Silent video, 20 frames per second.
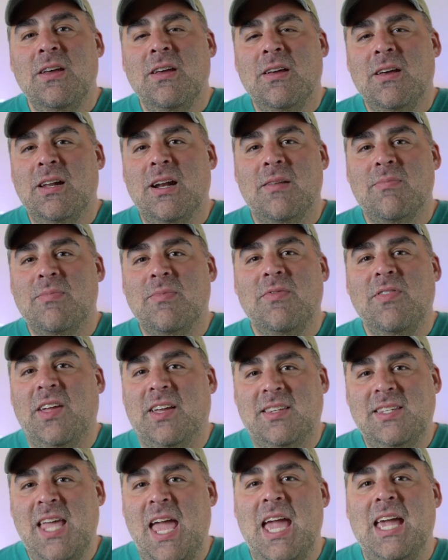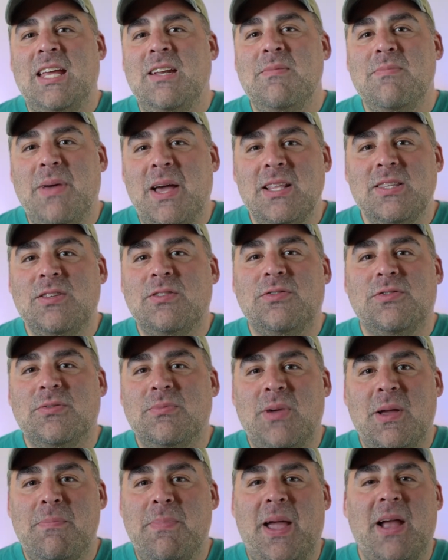And I've taken beds from
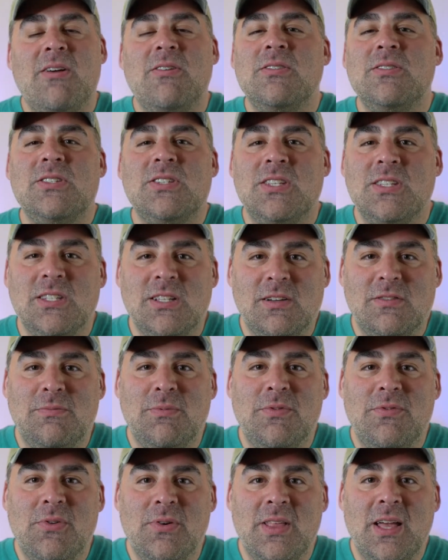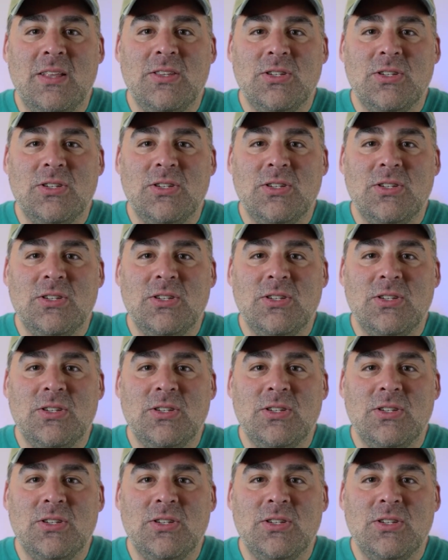my parents and stuff before that.